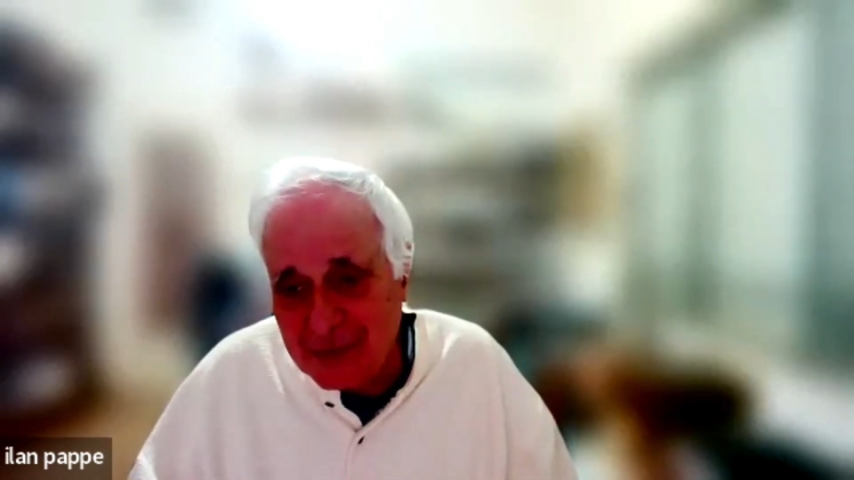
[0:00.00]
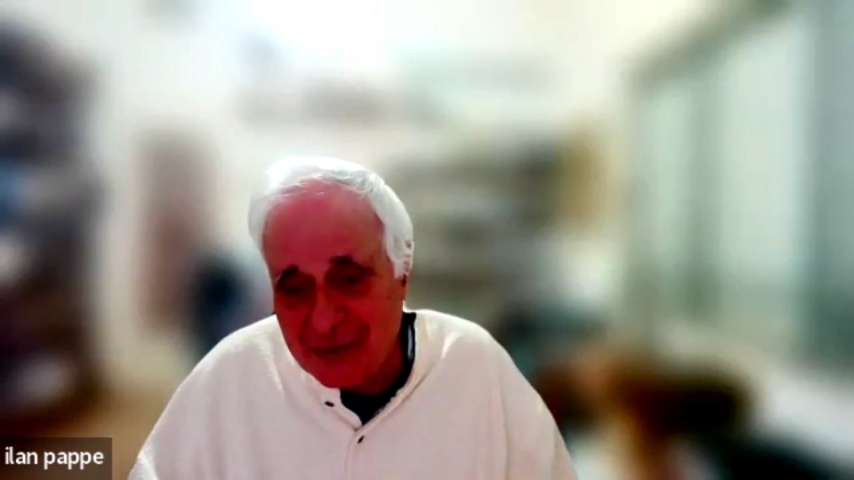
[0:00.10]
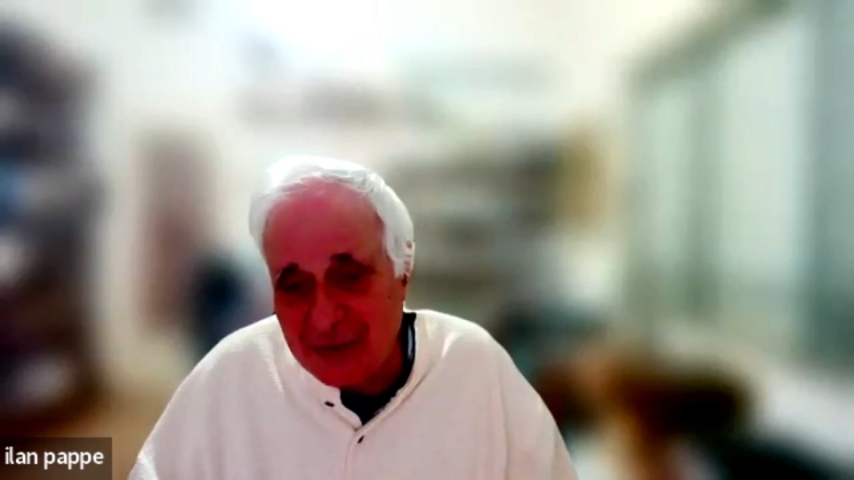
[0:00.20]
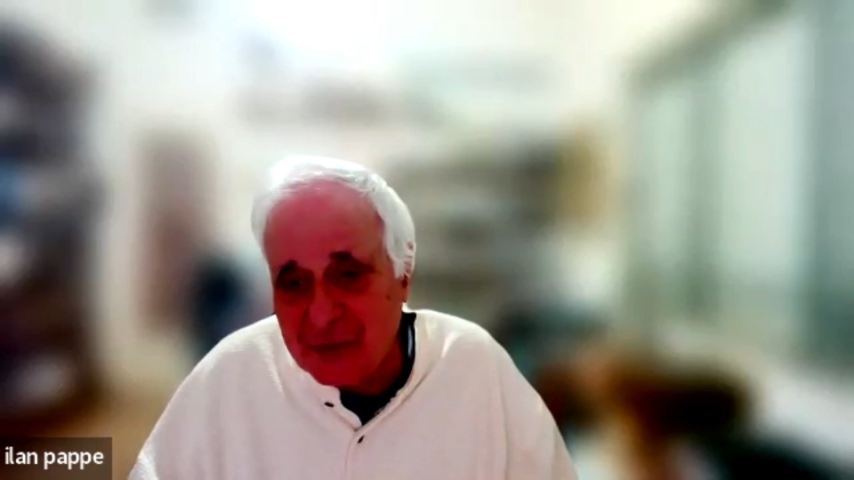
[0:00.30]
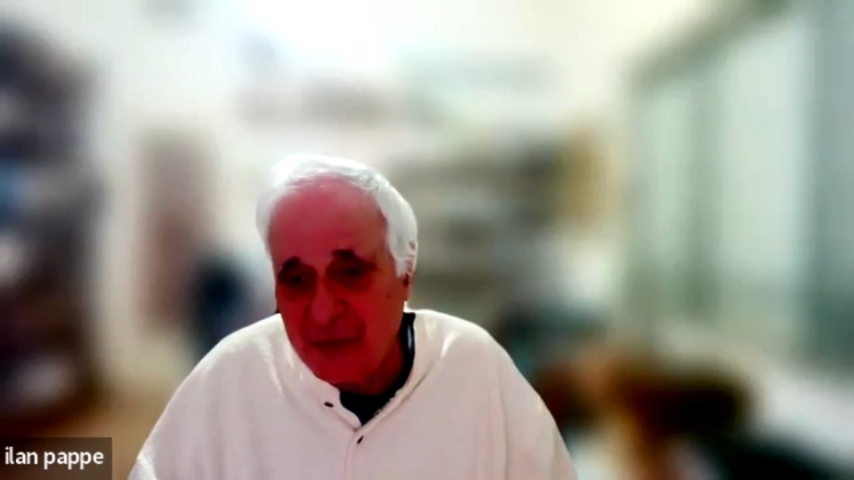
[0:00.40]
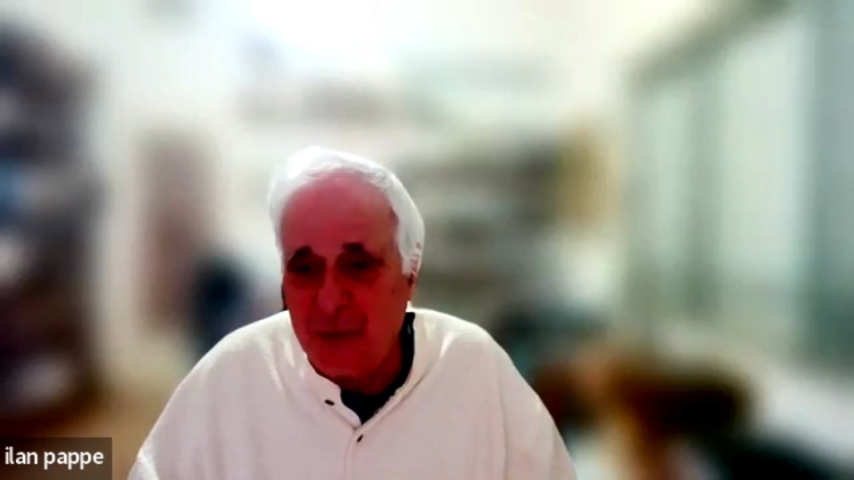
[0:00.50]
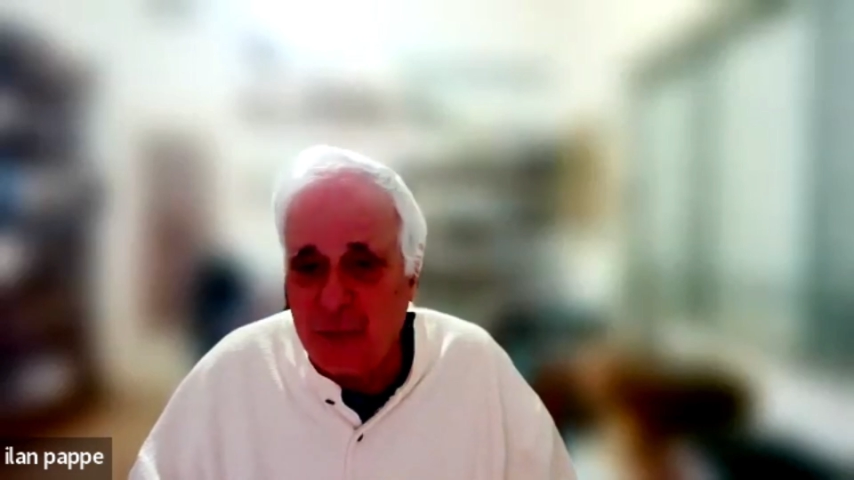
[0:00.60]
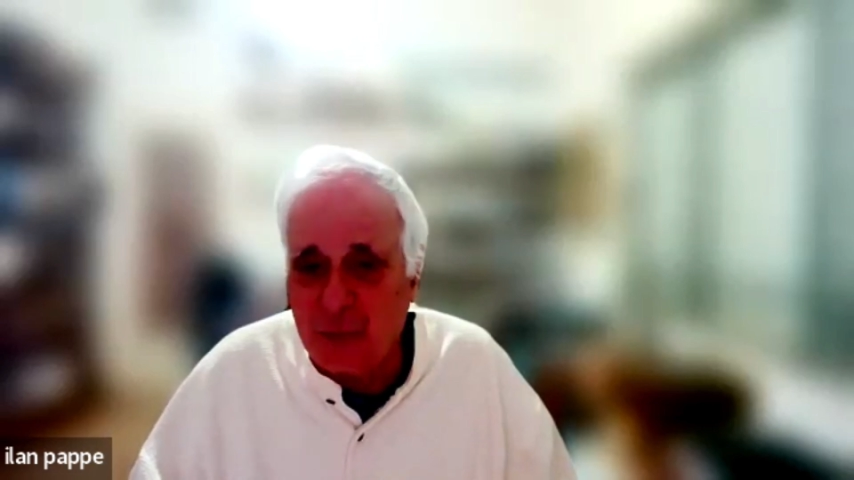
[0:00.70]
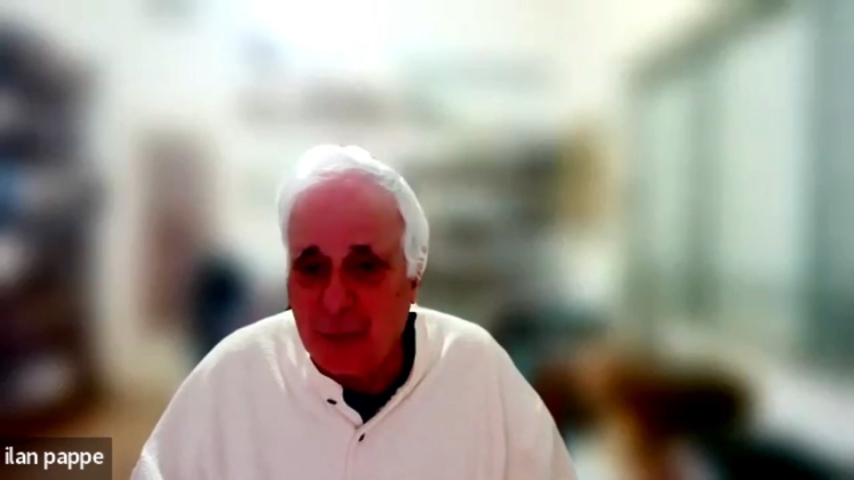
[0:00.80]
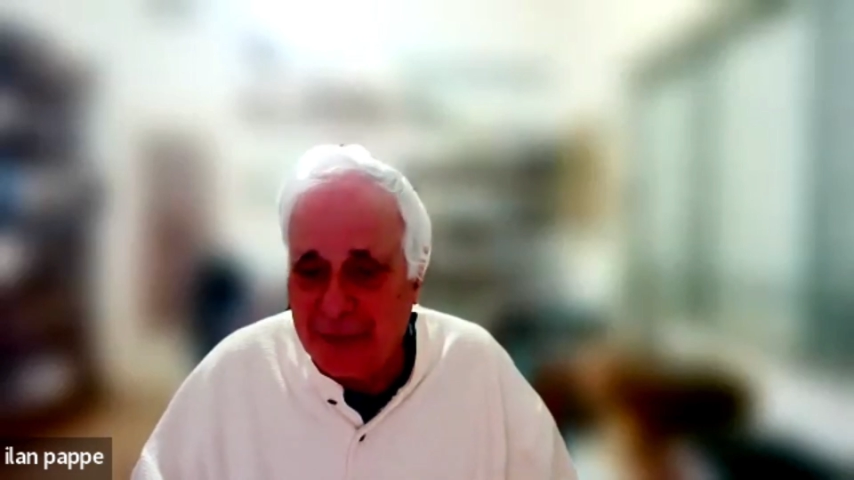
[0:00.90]
Central
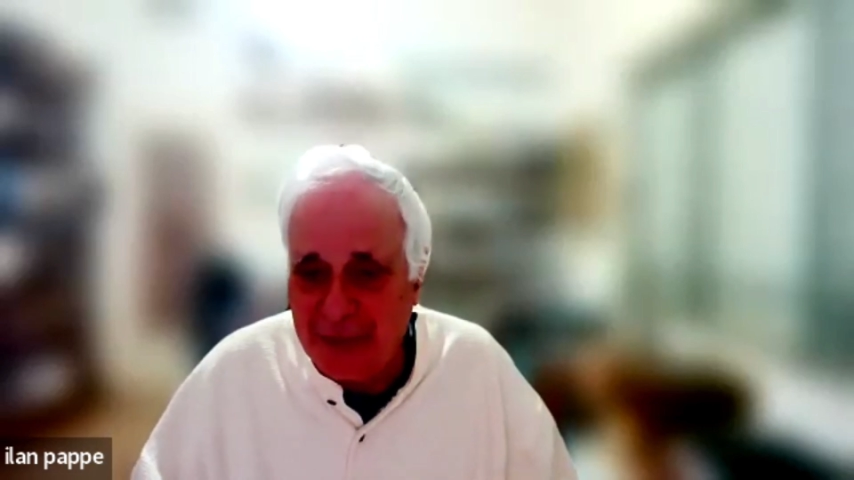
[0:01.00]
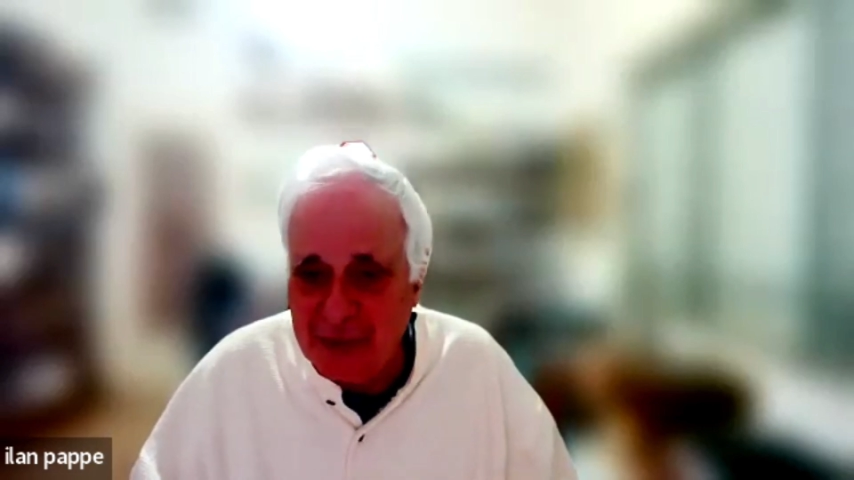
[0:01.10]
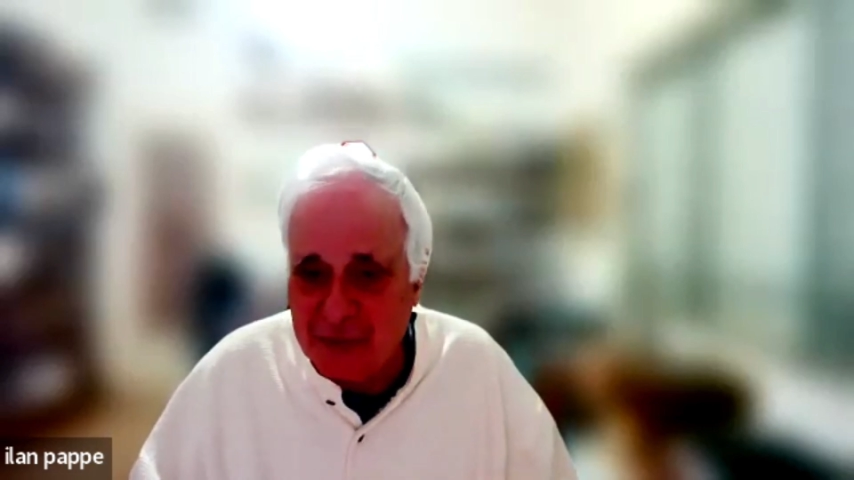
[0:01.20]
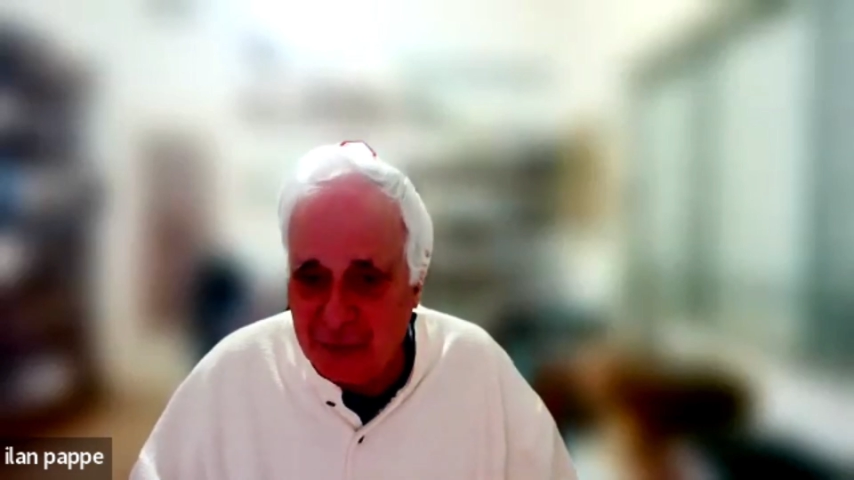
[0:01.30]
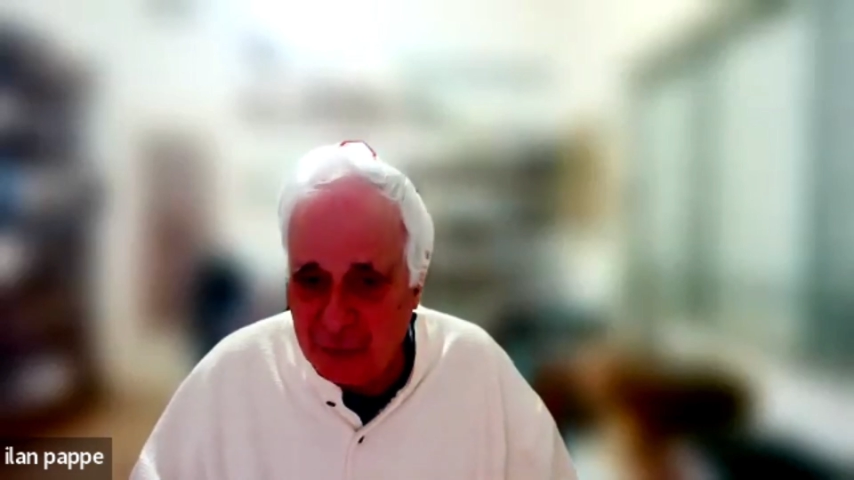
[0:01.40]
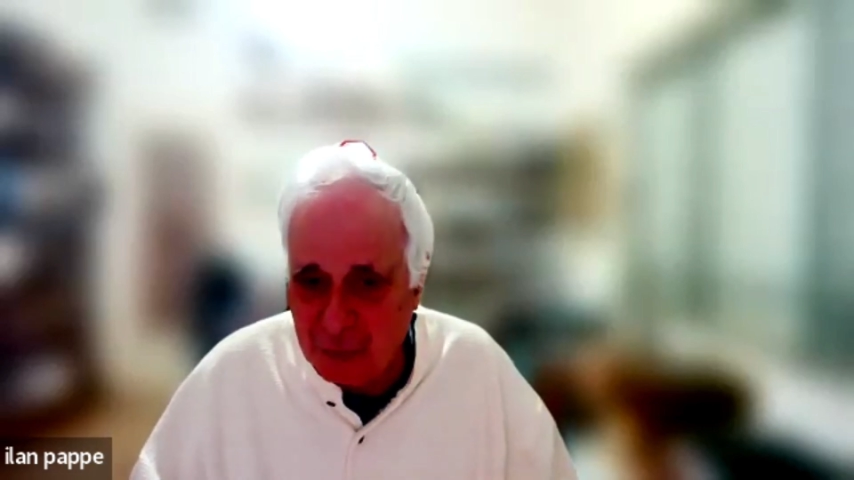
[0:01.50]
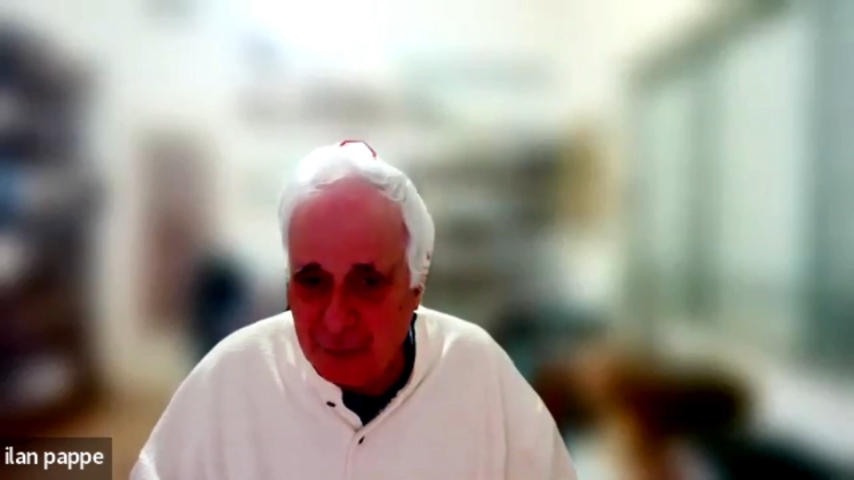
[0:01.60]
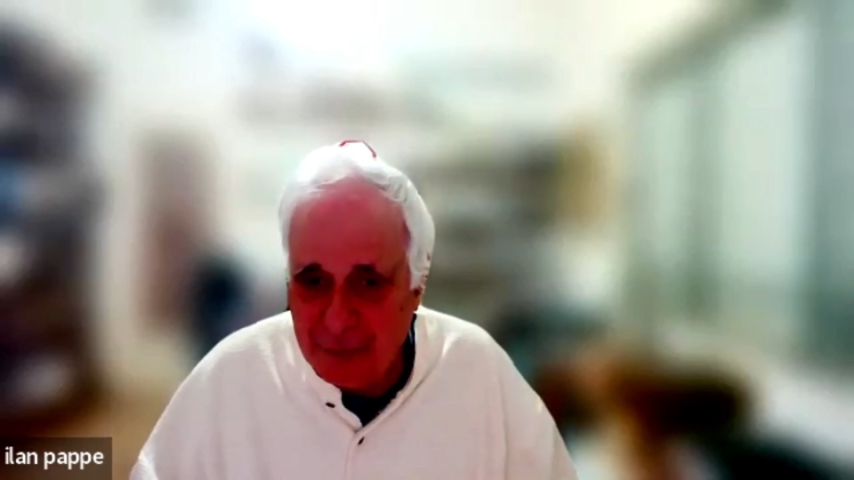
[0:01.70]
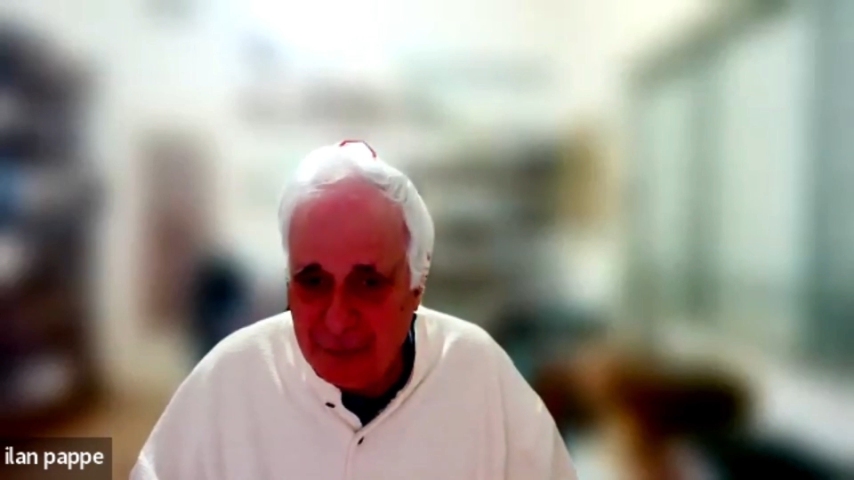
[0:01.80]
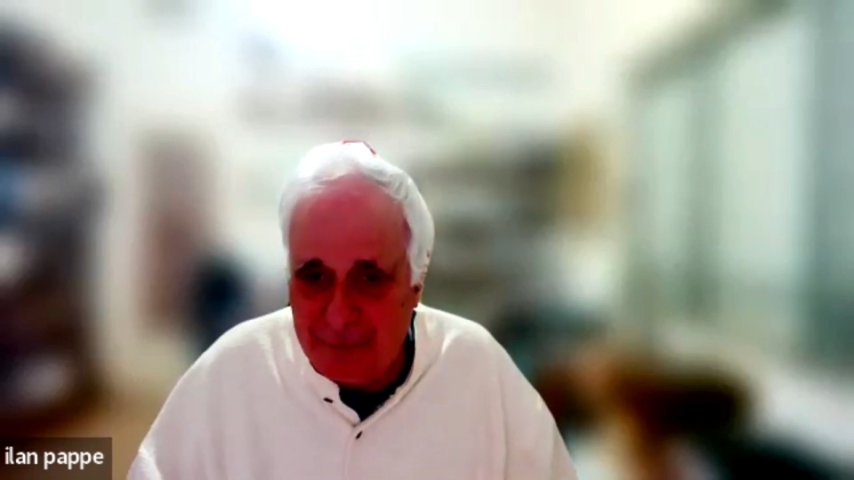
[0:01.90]
Europe and Eastern
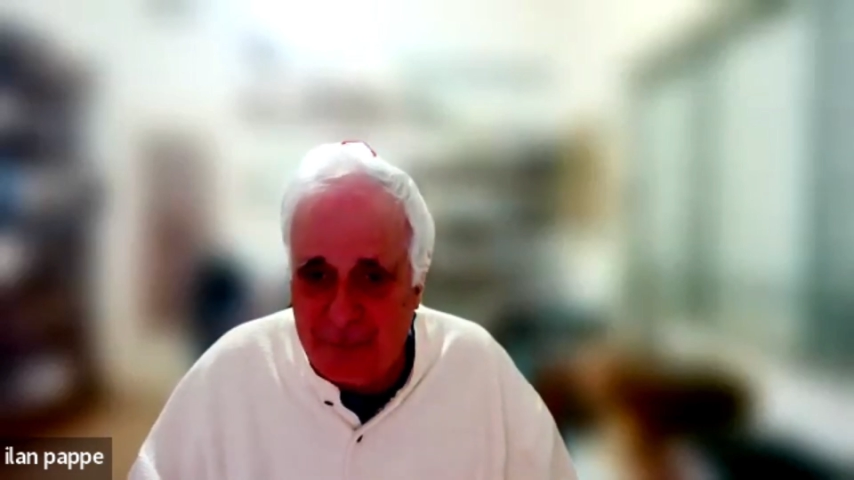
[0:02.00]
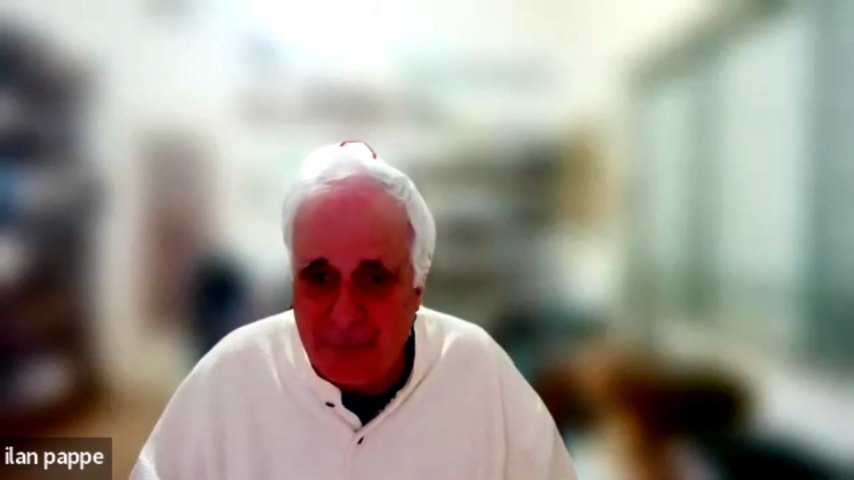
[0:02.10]
Europe,